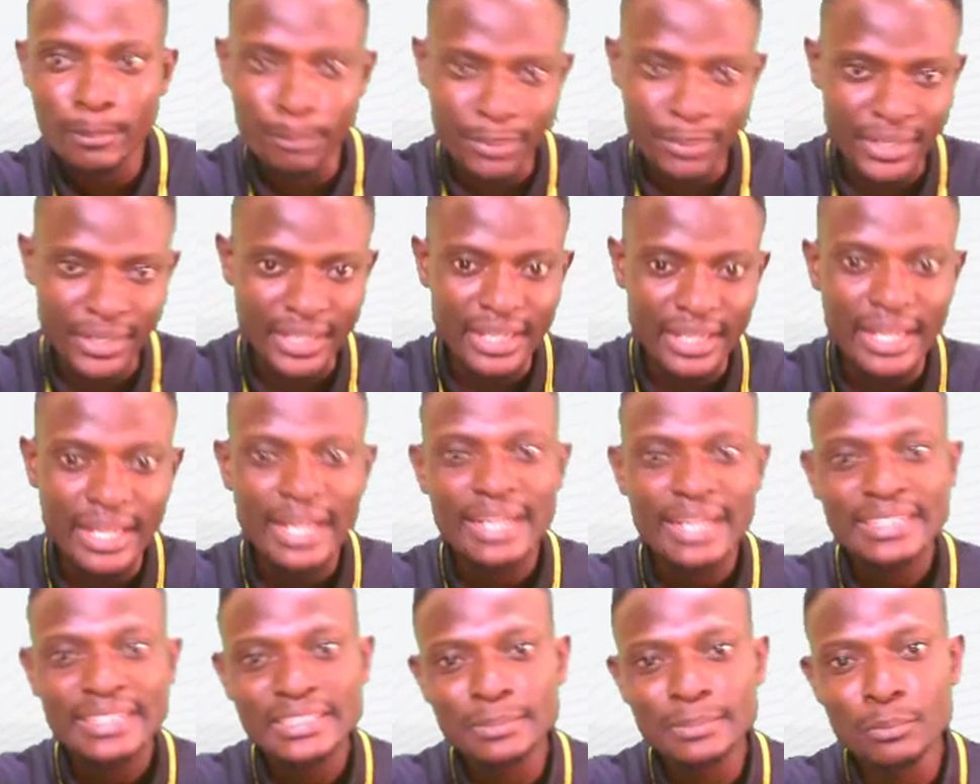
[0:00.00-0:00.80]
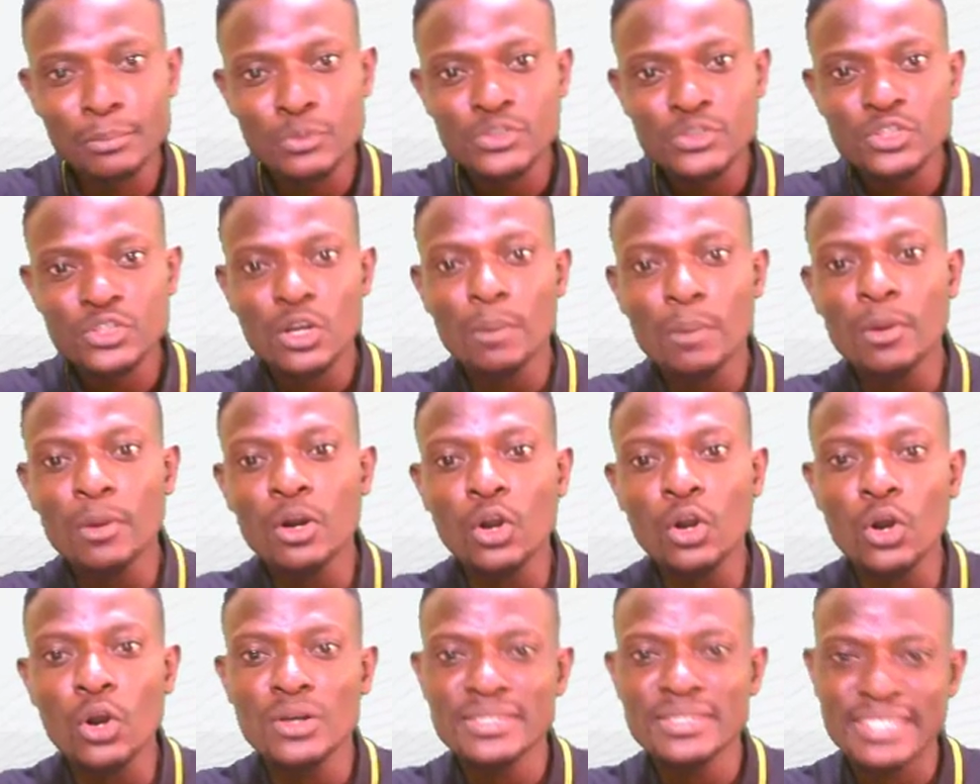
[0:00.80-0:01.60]
B. The most
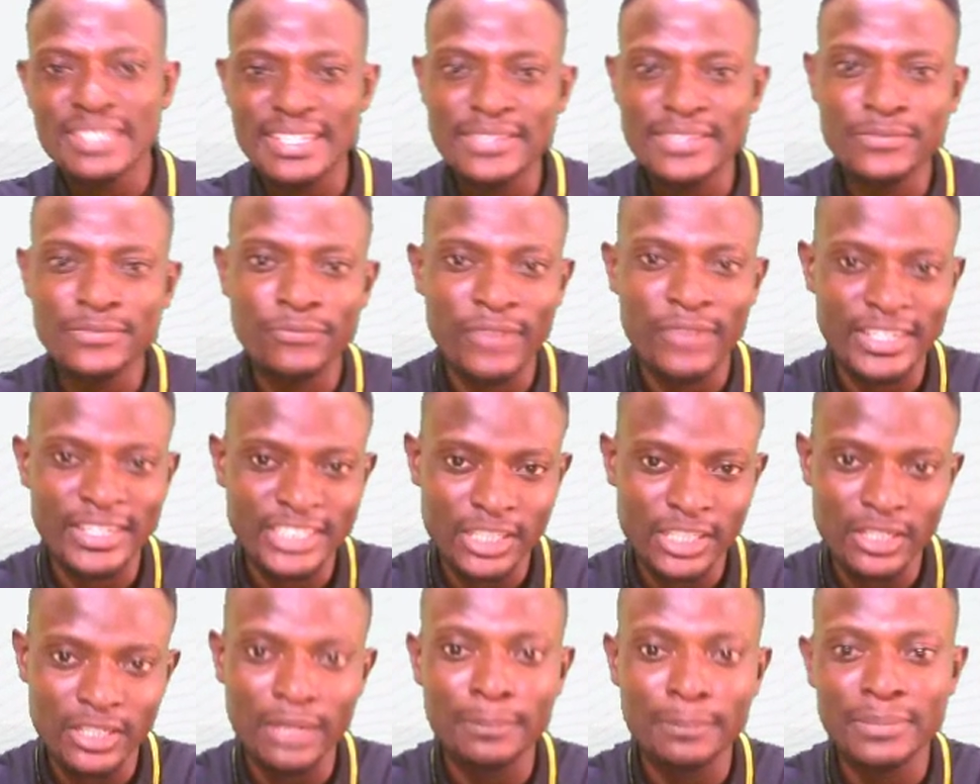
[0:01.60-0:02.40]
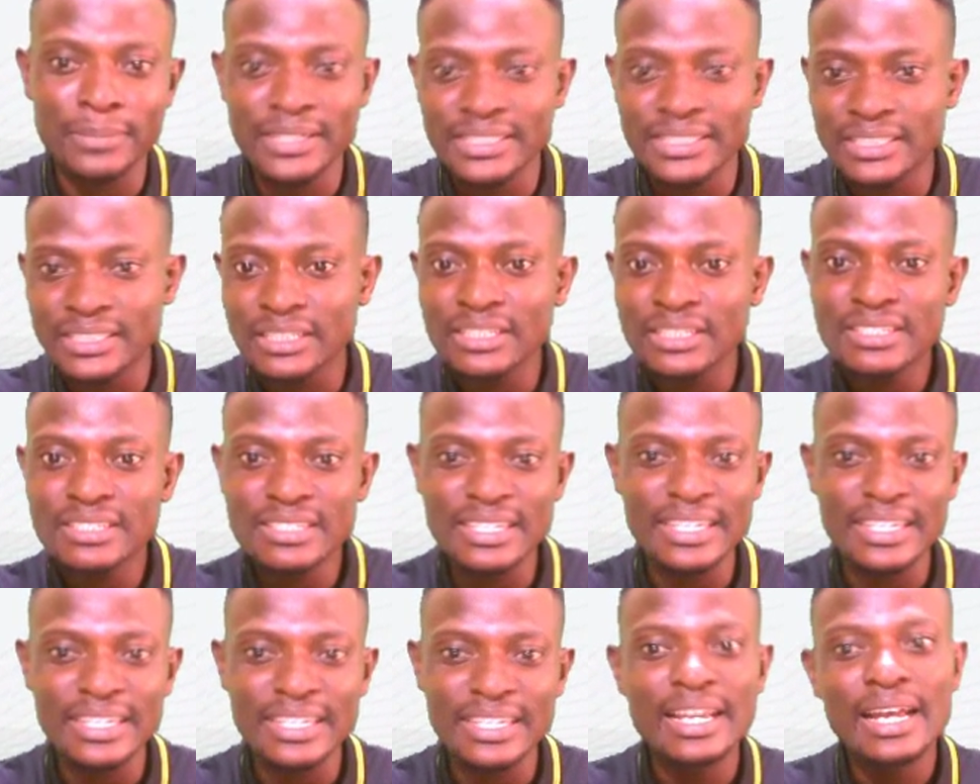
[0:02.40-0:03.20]
common cause is vaginal bleeding.
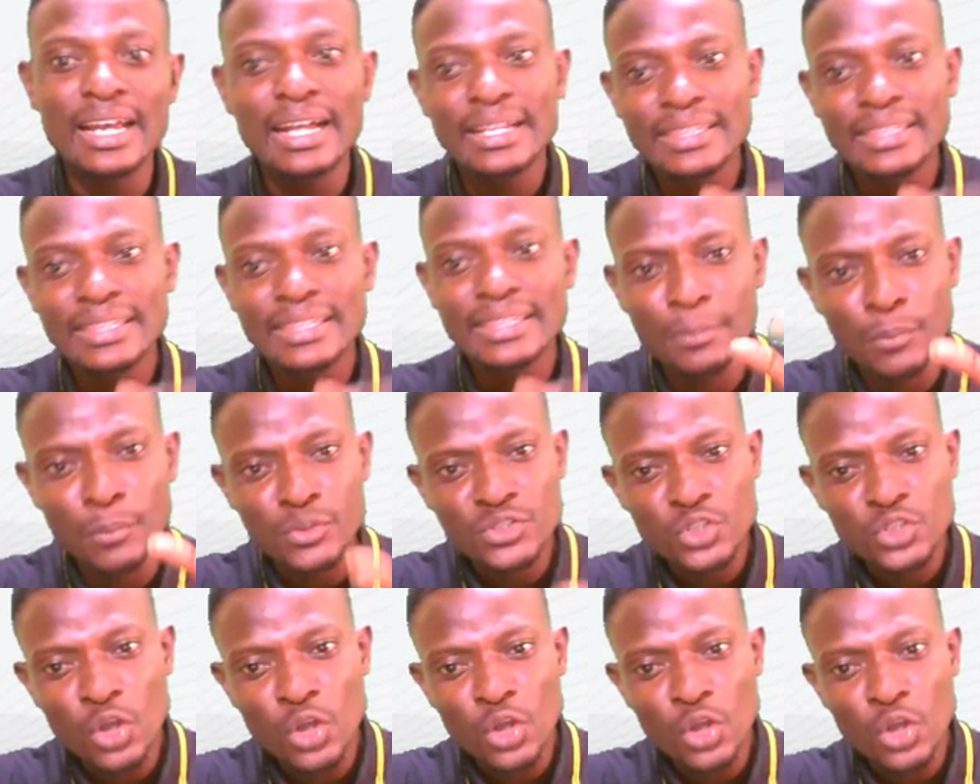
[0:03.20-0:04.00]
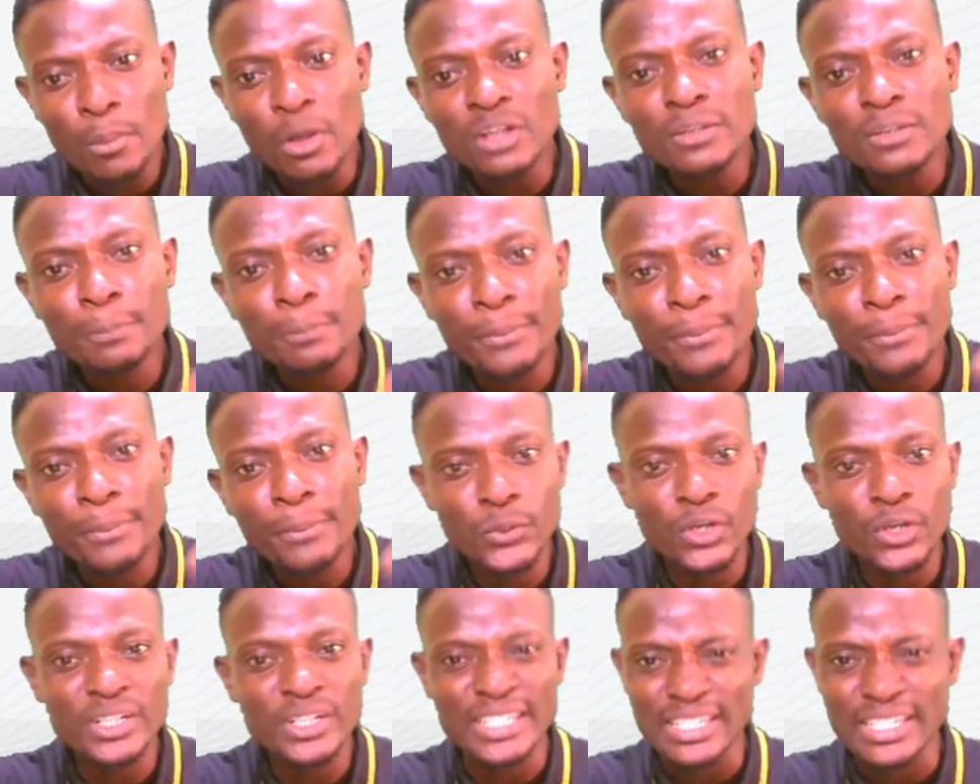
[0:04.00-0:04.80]
C. The most common
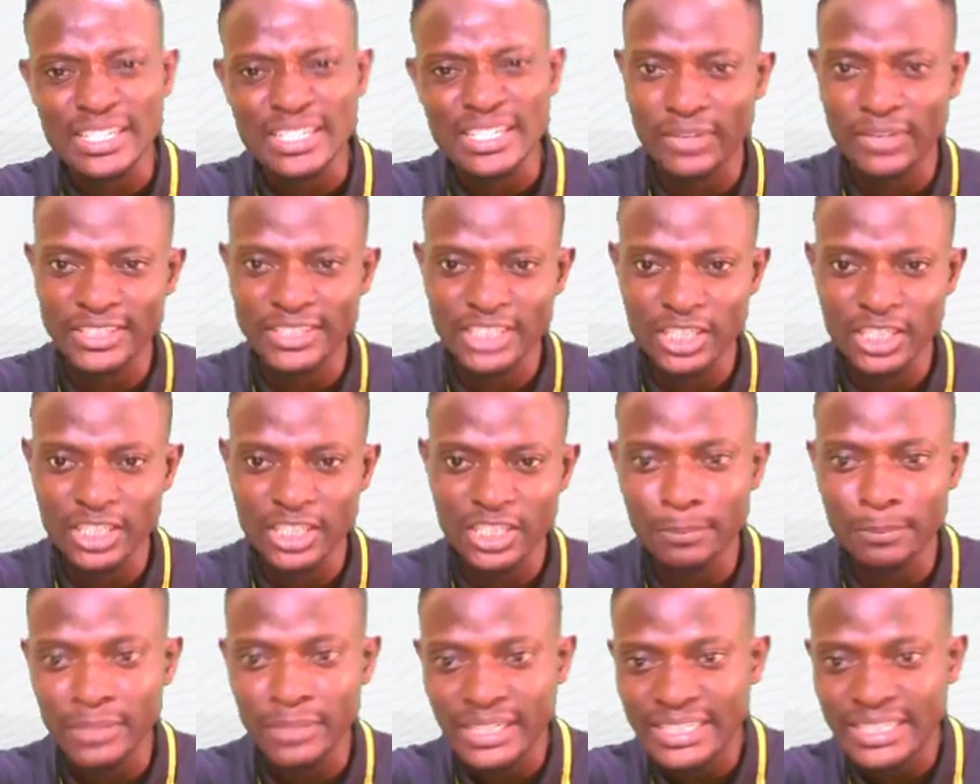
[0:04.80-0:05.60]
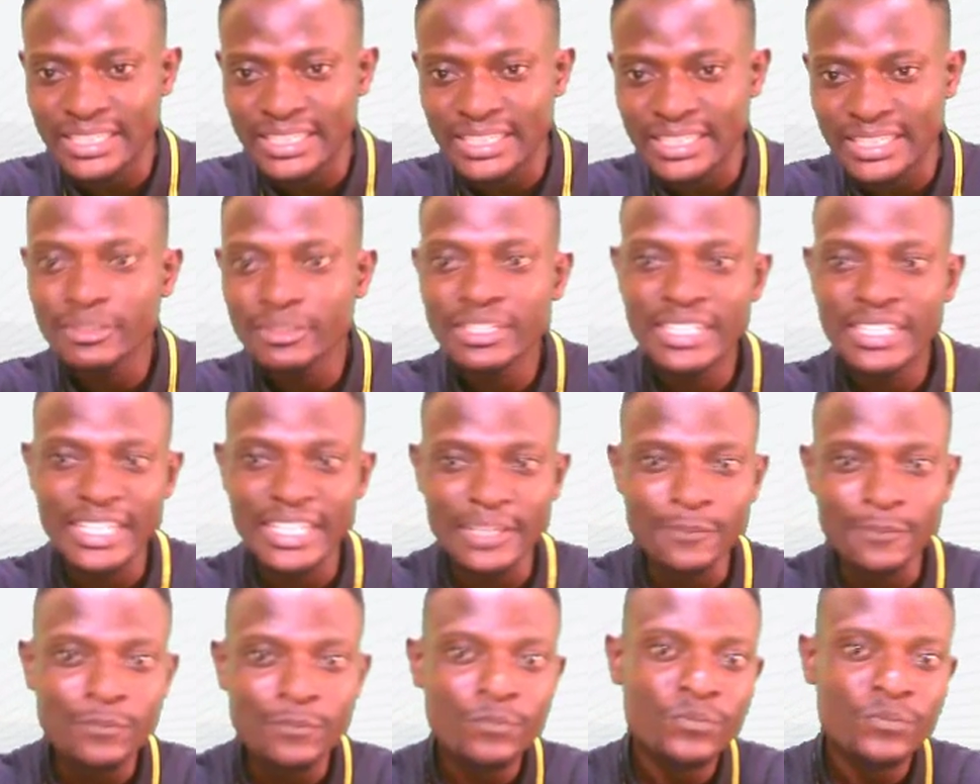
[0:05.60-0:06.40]
period is vaginal bleeding.
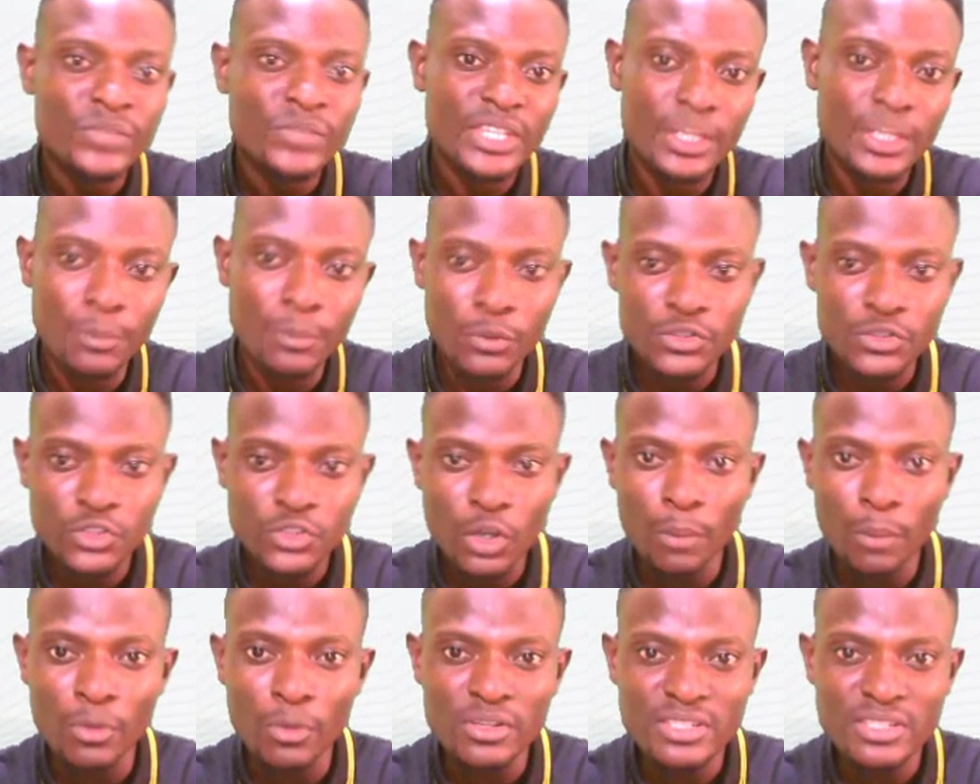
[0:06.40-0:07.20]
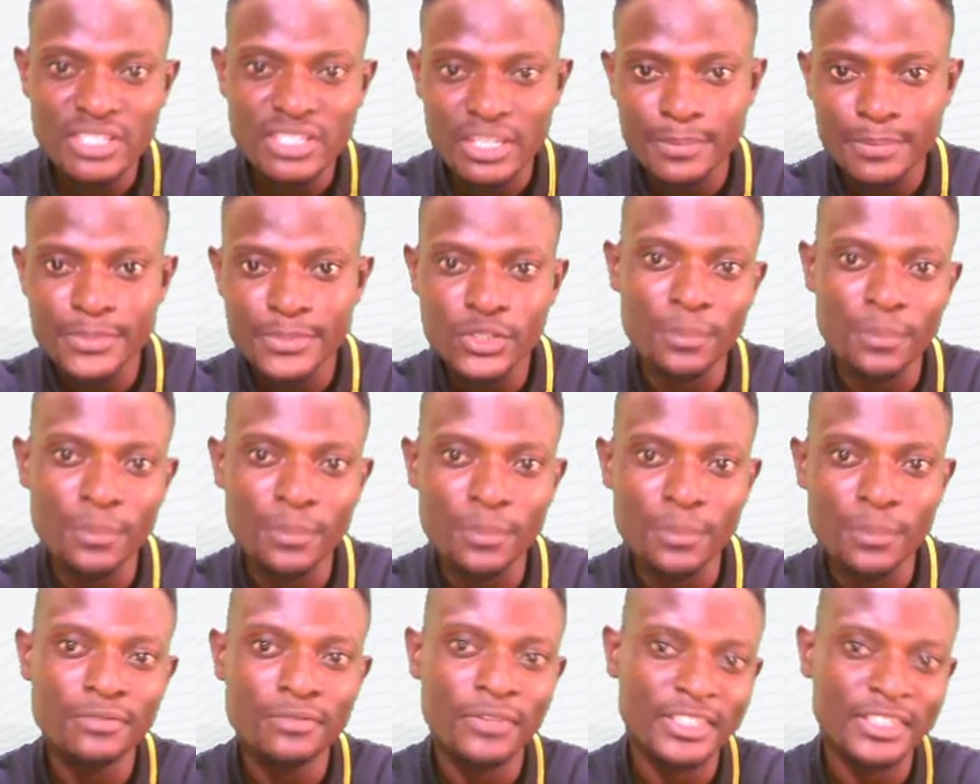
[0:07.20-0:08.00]
D. The most common
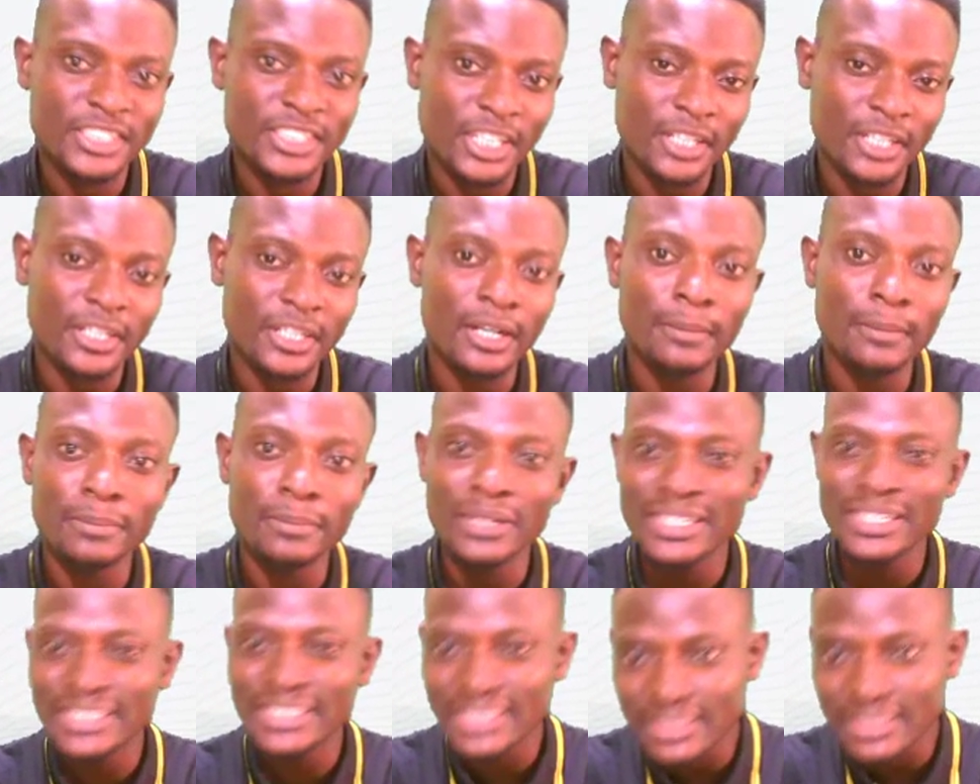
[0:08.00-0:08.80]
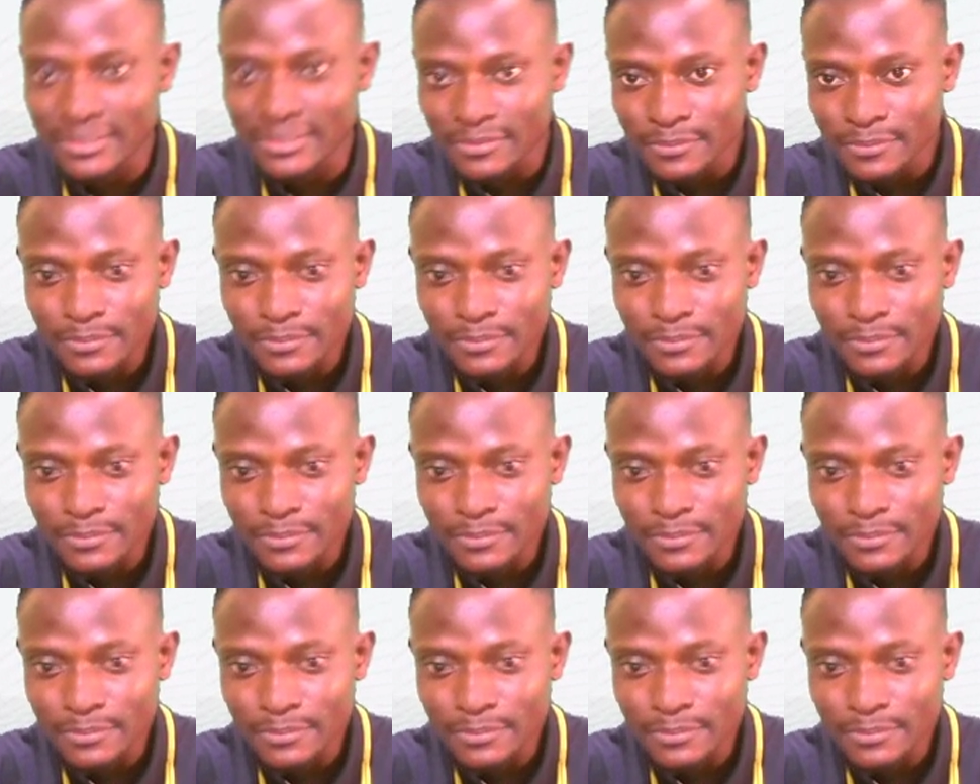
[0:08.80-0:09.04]
symptom is vaginal bleeding.